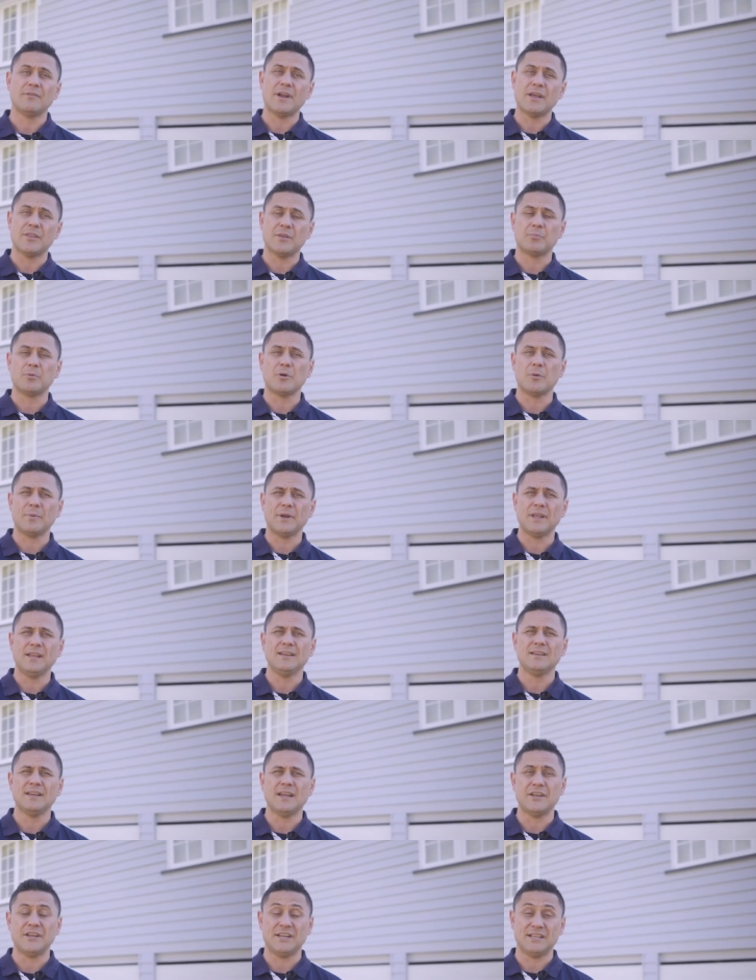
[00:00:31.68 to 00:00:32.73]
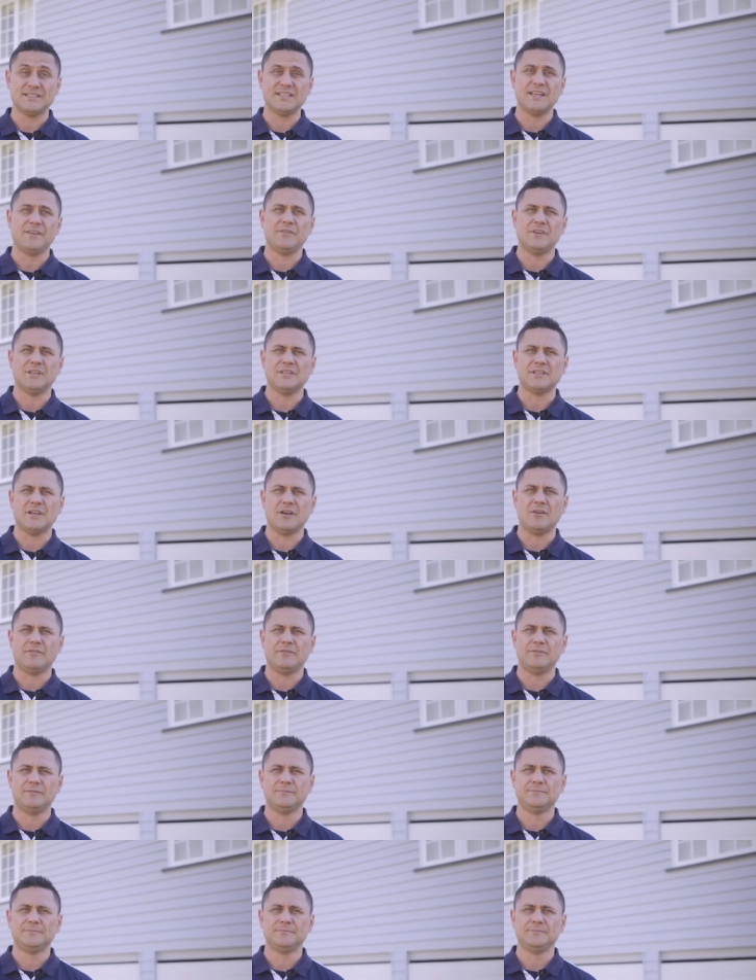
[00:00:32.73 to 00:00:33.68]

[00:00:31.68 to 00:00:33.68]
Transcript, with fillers: around the property and you can see for yourself.